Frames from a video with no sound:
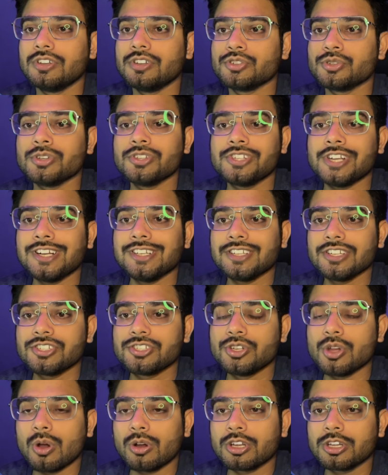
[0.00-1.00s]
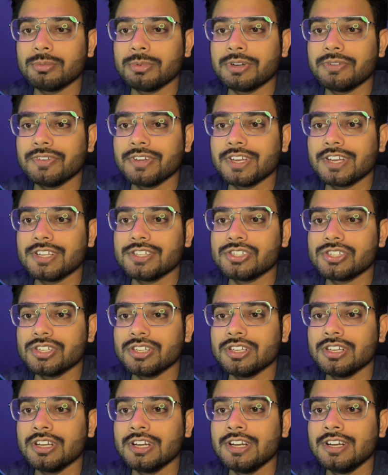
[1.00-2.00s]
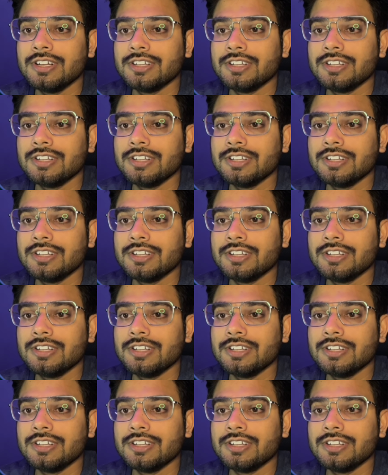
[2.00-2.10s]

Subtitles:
So inside this document, we can see